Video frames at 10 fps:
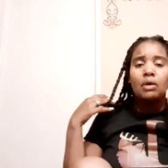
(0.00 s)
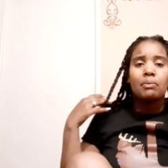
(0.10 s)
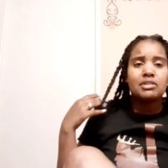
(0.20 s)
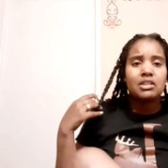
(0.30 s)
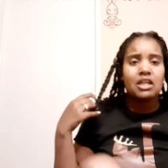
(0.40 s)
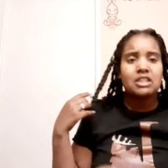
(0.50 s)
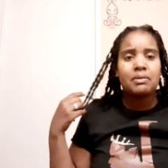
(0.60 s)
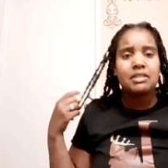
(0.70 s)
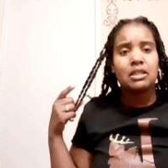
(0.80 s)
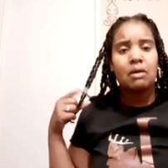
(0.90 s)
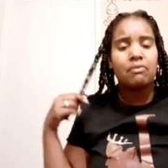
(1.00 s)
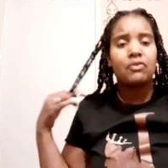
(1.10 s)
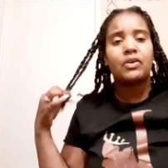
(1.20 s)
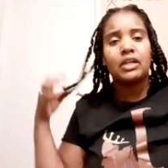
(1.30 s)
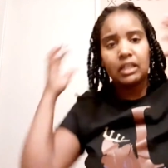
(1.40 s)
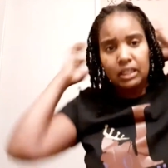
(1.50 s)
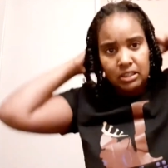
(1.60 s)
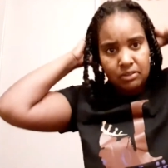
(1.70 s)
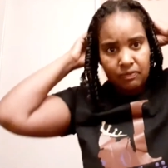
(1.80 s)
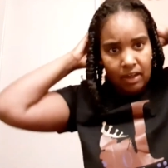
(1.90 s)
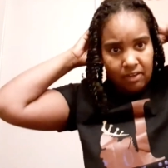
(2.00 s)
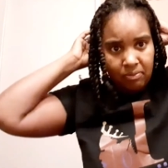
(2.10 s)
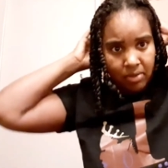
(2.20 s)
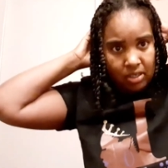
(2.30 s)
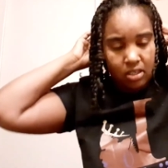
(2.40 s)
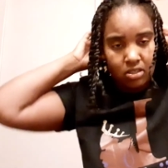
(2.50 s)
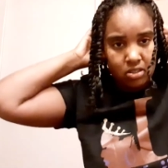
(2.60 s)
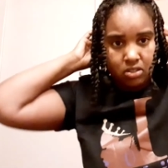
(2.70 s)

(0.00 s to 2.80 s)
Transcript: massage my scalp for at least 5 minutes.